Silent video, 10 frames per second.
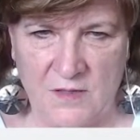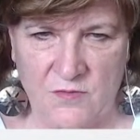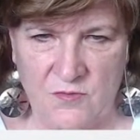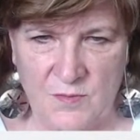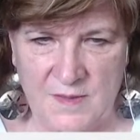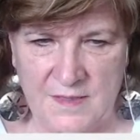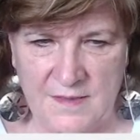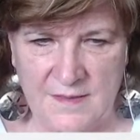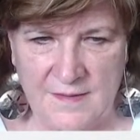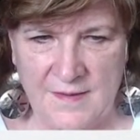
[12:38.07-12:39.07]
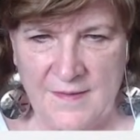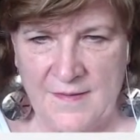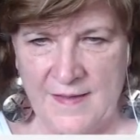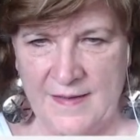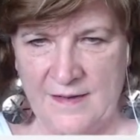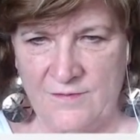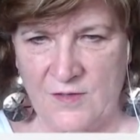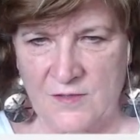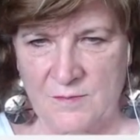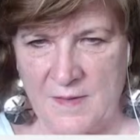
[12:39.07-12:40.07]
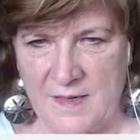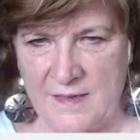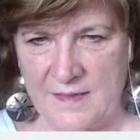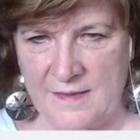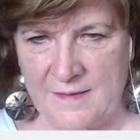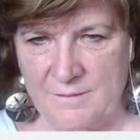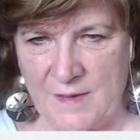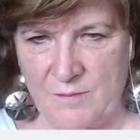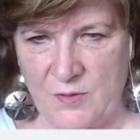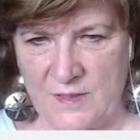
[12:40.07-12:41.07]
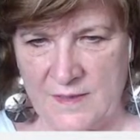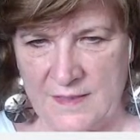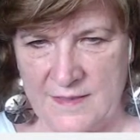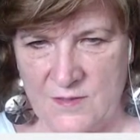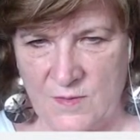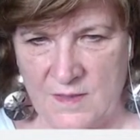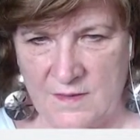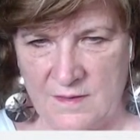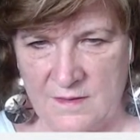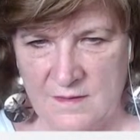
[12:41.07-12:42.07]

group in here, and I've got my my book in there as well.